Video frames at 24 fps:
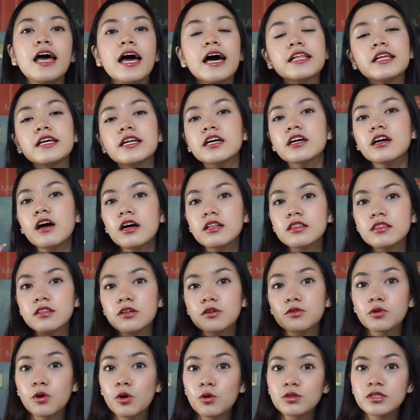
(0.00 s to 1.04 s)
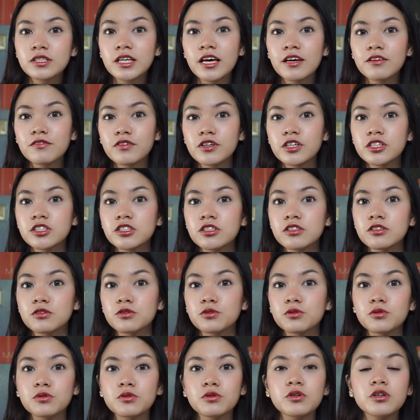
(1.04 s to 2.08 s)
And then I got the Rose version
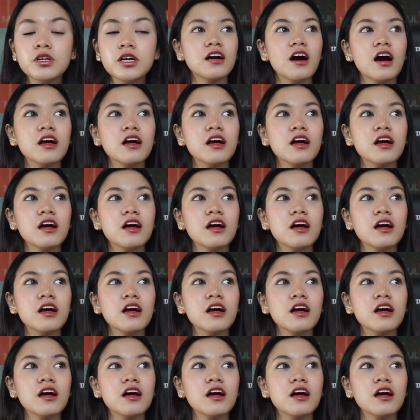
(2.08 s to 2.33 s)
2.